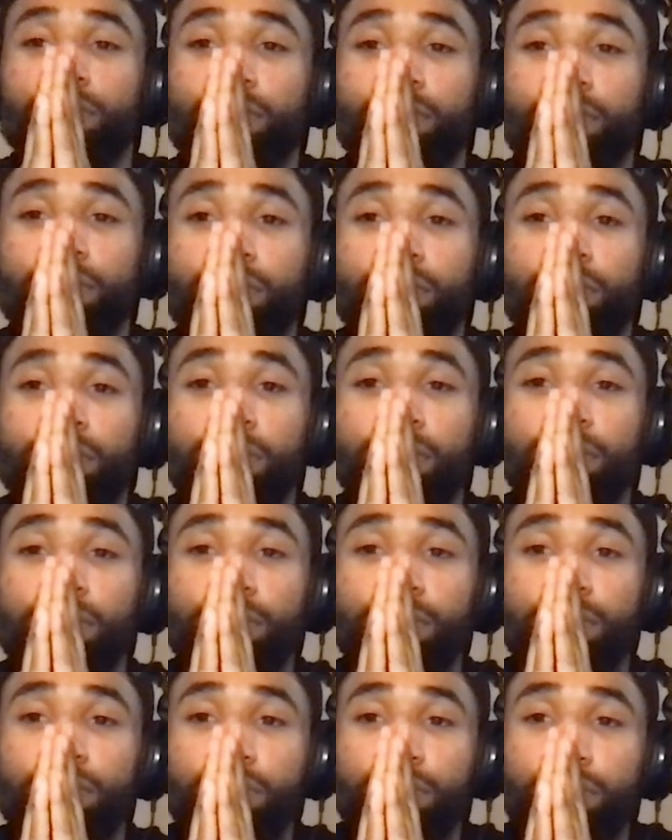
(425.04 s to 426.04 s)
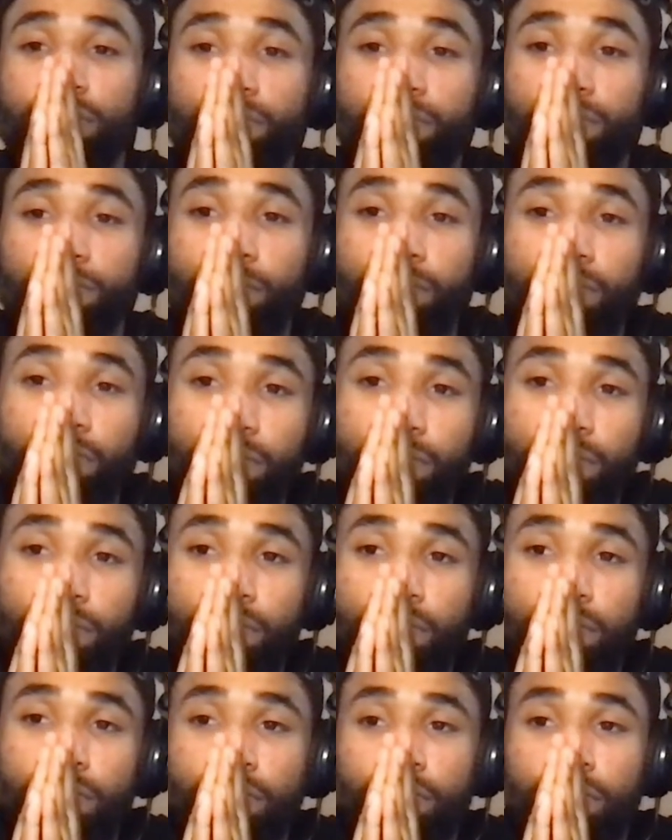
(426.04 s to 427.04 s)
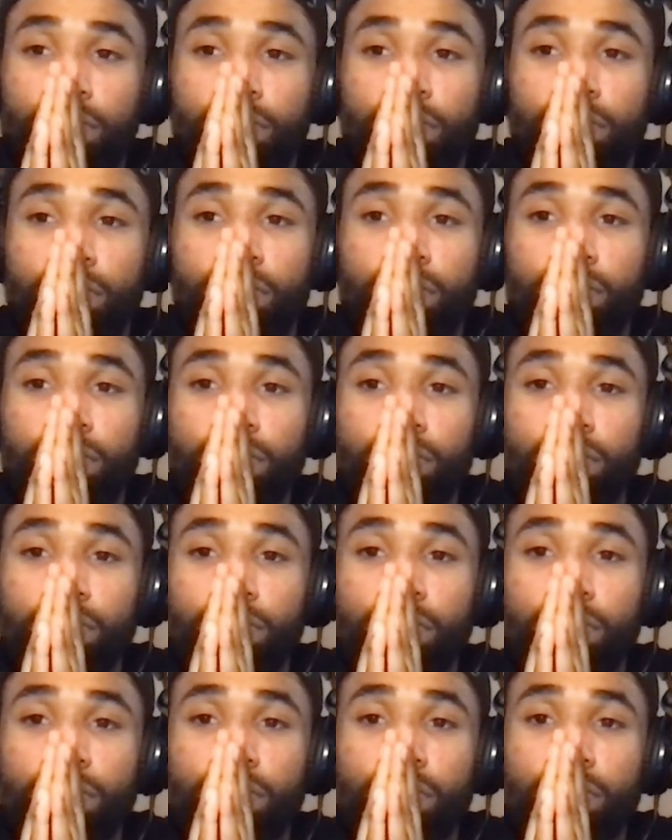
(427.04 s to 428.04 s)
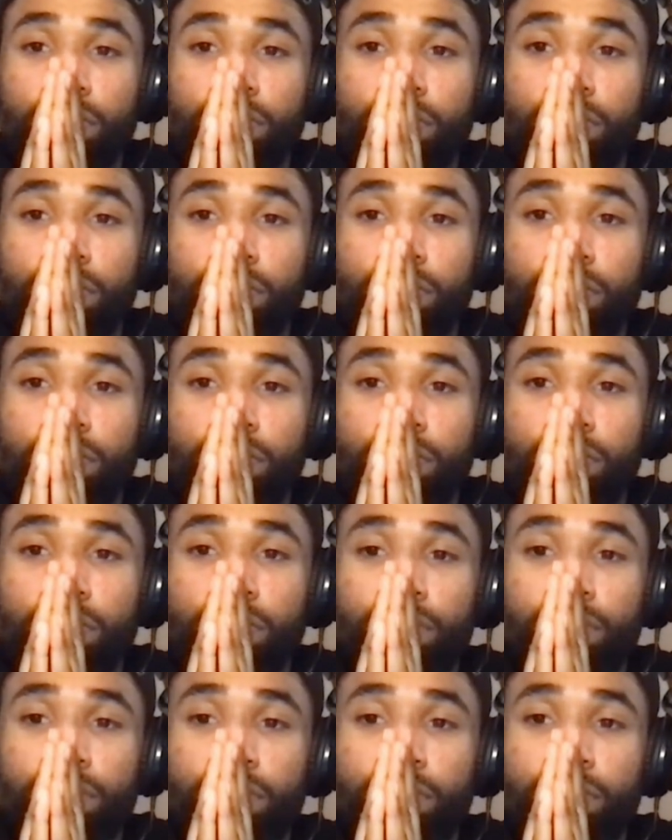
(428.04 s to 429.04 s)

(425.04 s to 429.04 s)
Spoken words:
[no speech]